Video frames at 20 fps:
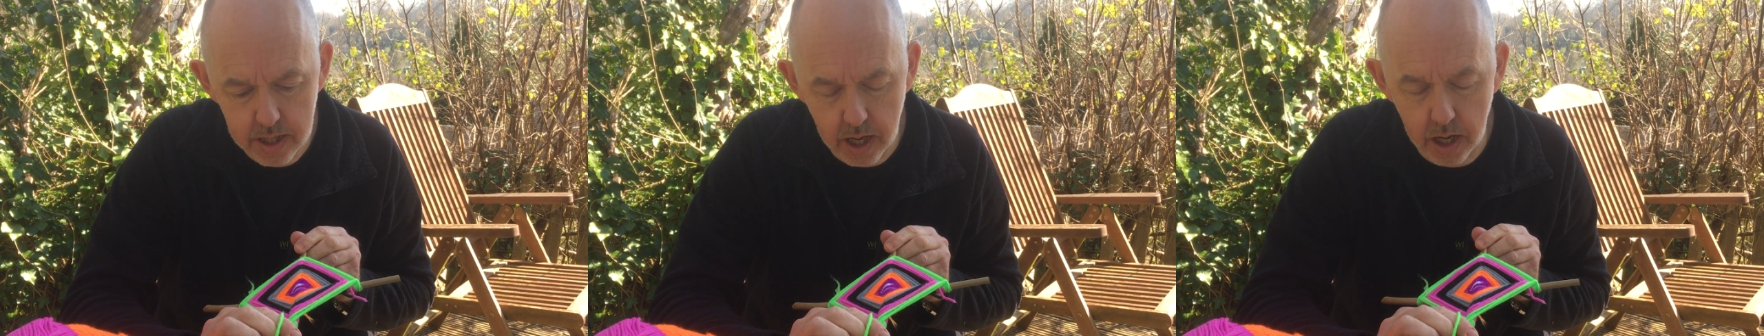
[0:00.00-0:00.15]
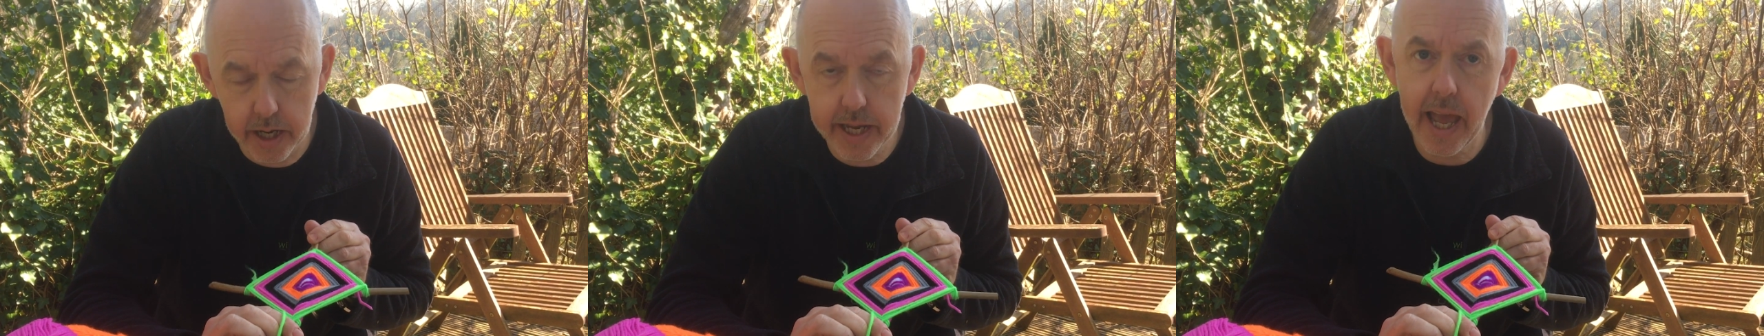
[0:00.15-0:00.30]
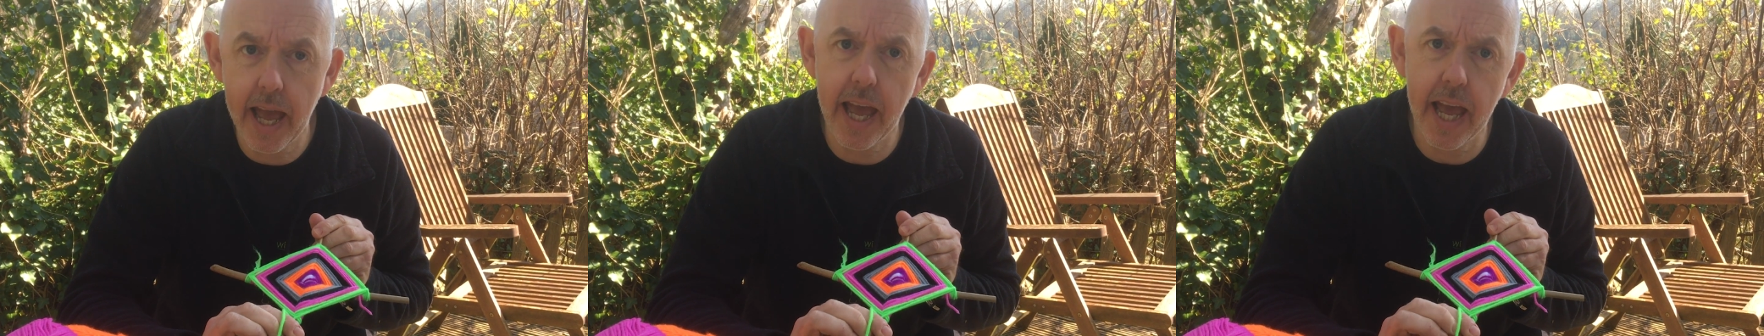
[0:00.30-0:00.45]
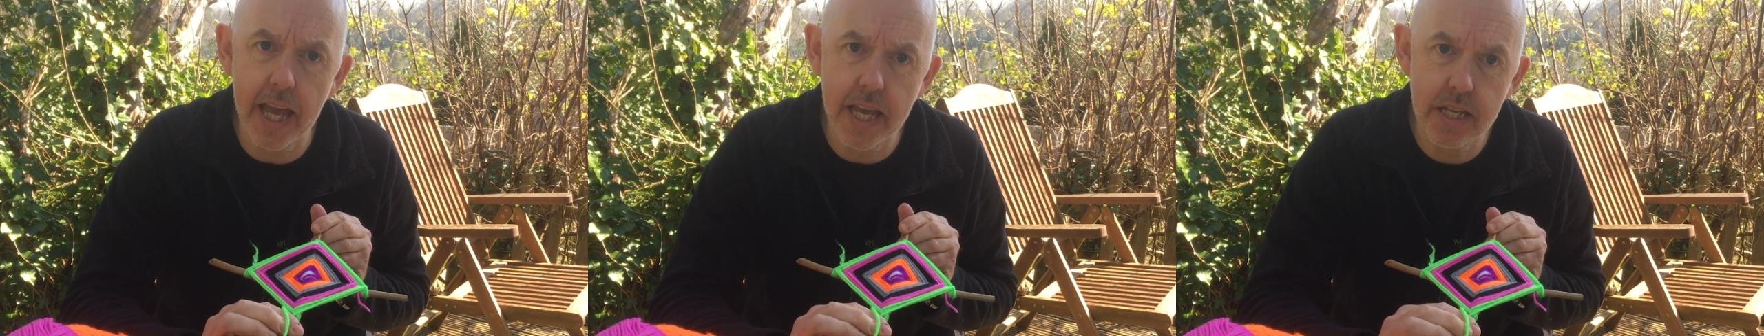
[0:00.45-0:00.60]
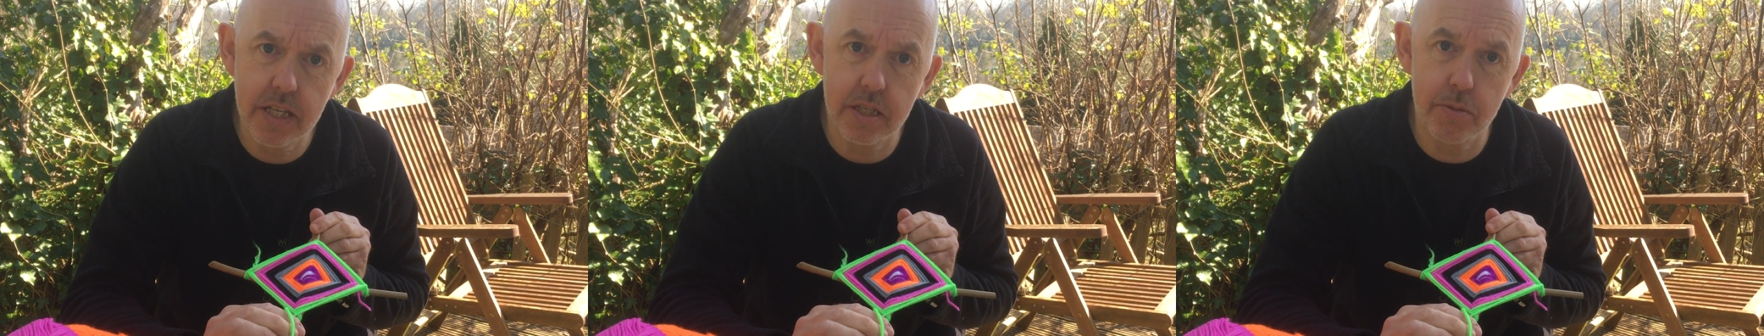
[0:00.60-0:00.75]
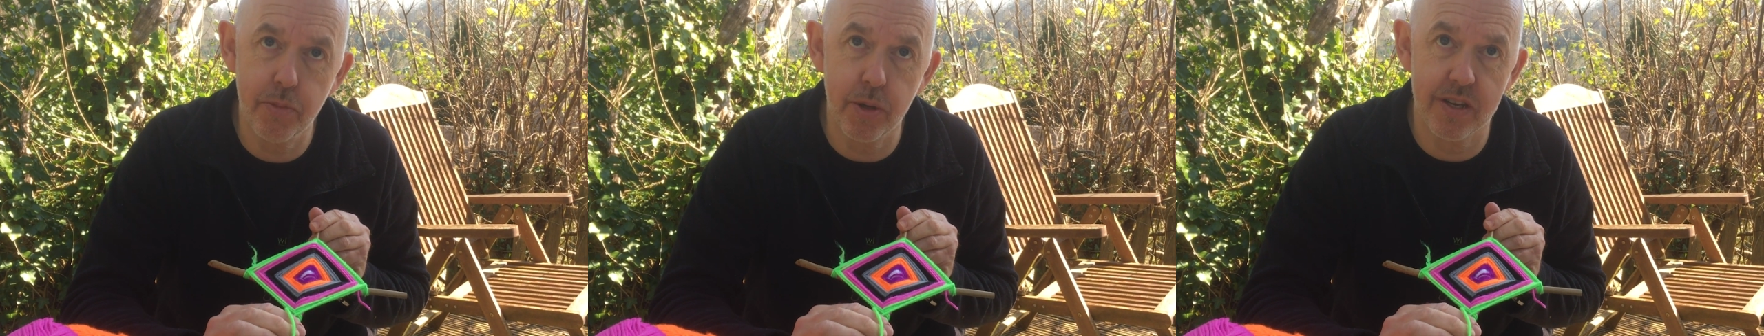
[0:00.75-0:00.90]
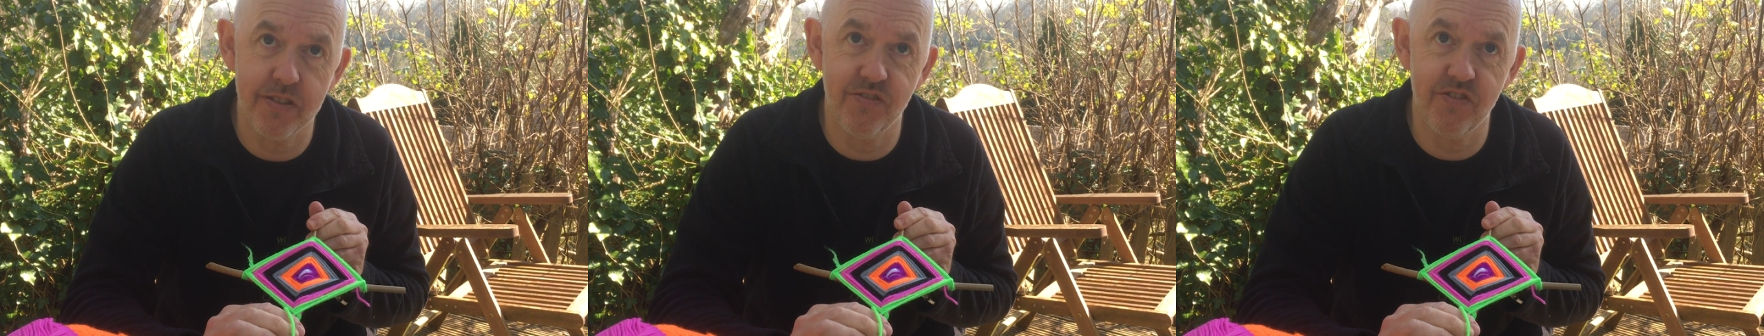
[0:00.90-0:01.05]
I hate
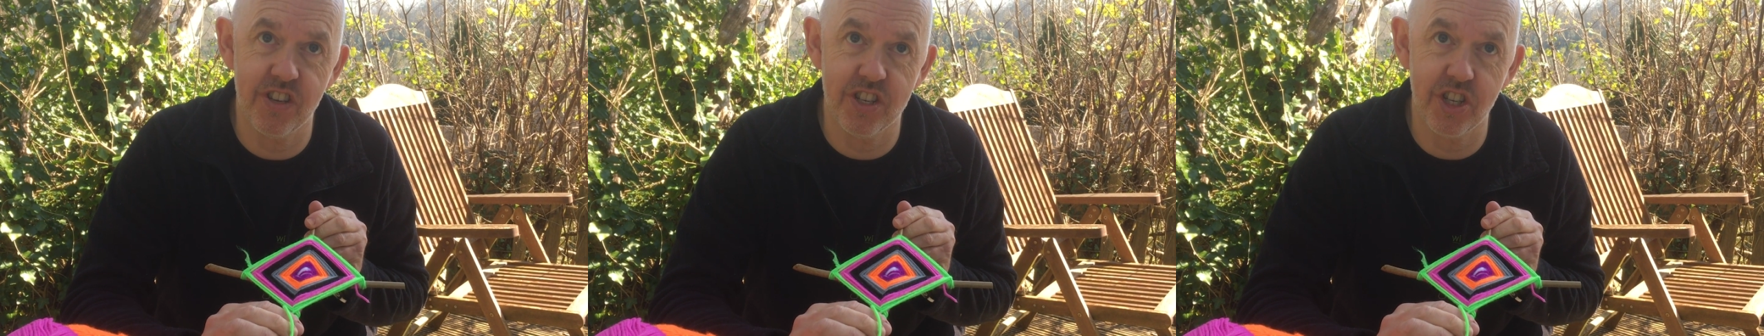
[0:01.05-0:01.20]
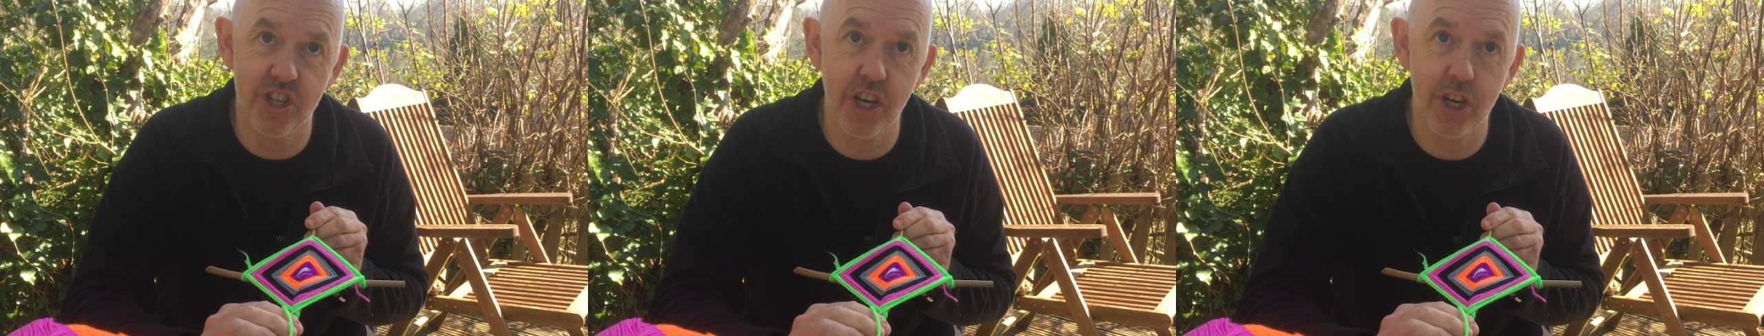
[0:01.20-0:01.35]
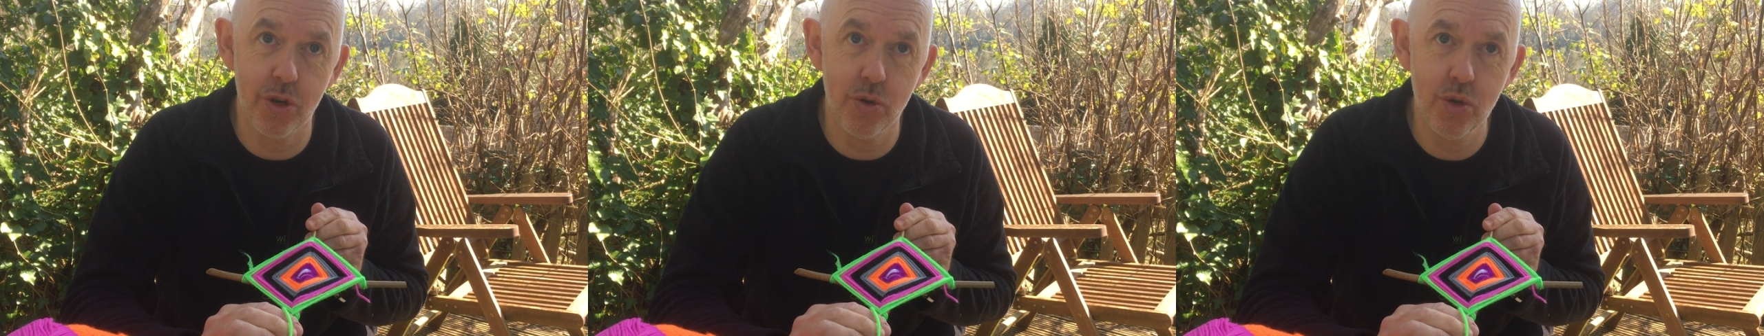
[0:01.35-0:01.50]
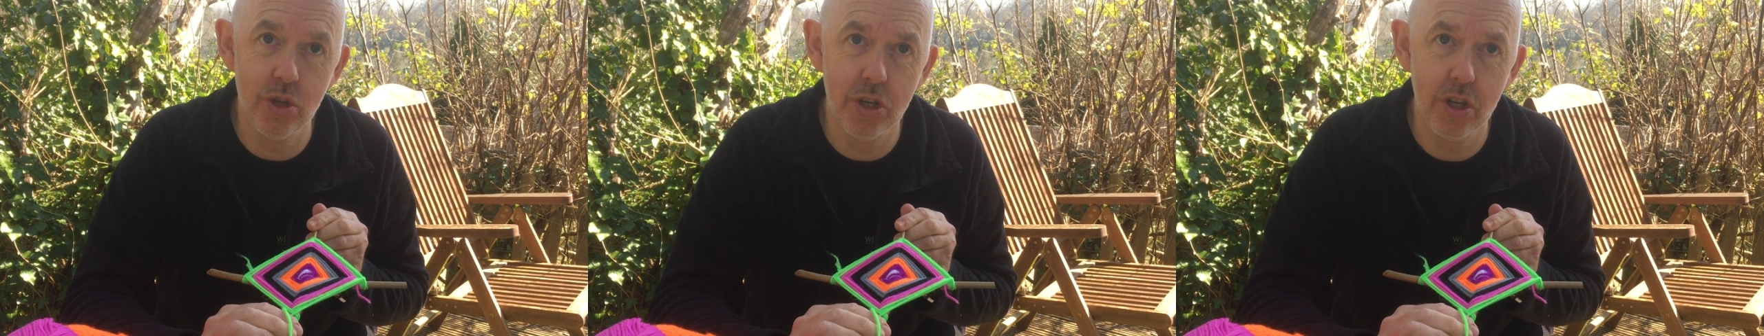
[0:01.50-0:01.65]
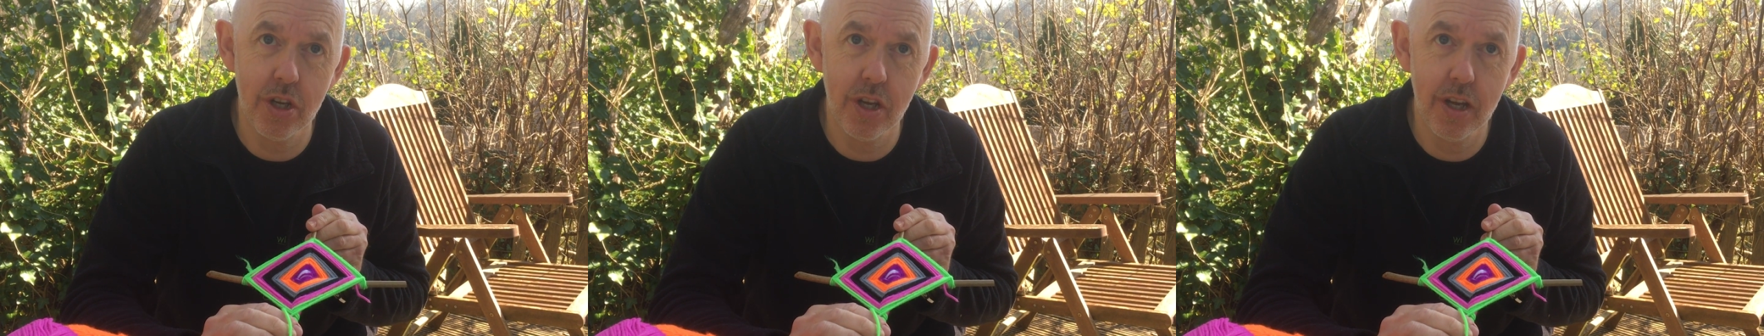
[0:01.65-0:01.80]
being videoed,